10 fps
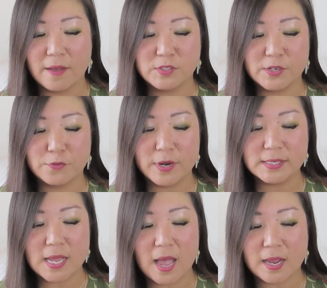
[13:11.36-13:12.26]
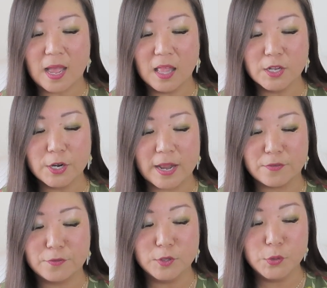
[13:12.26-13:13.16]
of different uh, colored
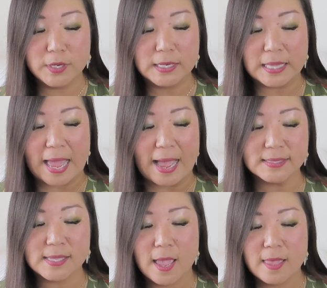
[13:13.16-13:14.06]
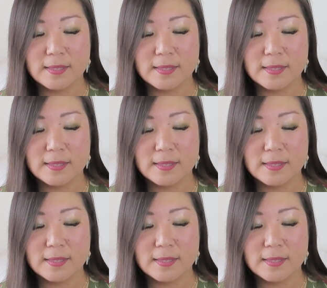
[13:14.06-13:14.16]
and fluted glass.